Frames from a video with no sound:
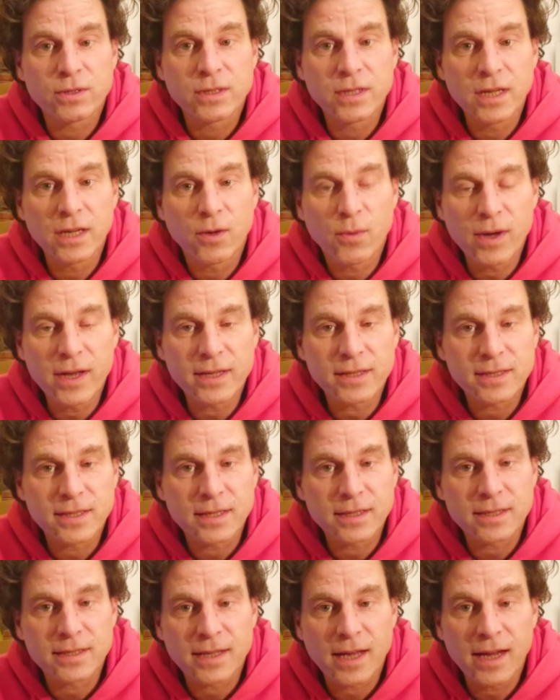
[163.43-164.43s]
sequence
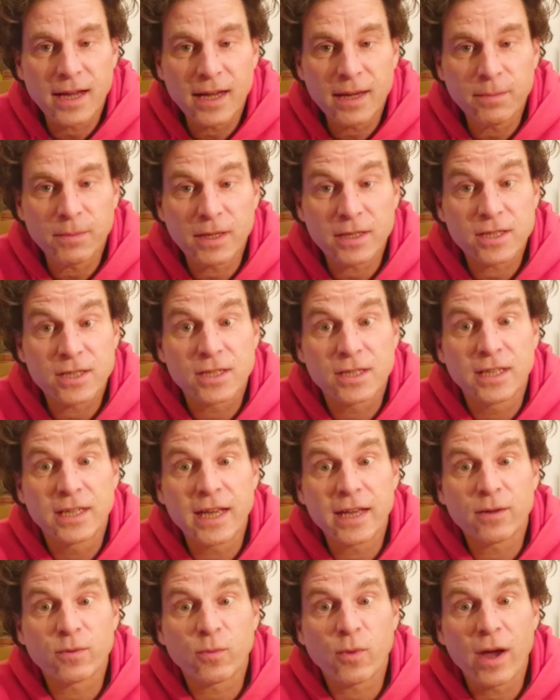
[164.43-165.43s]
this time, let's
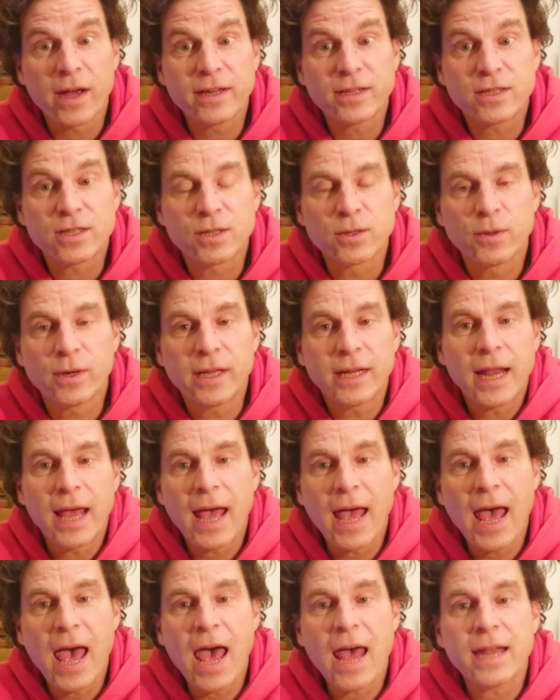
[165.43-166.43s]
get right to it.
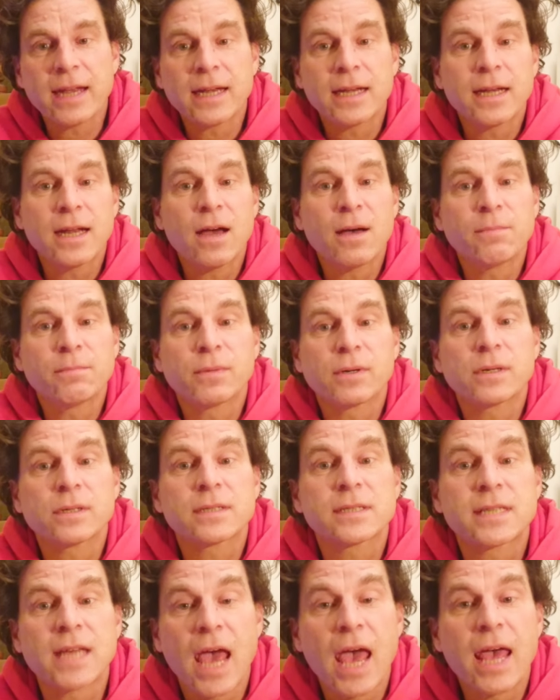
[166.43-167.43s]
At
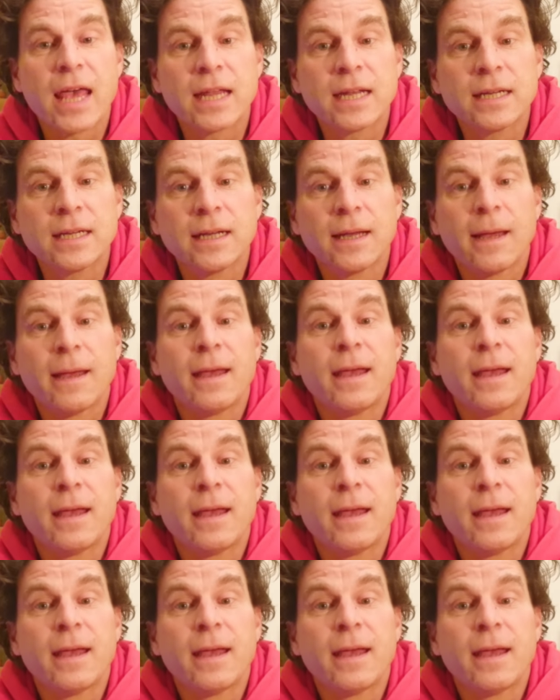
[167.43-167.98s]
number 10,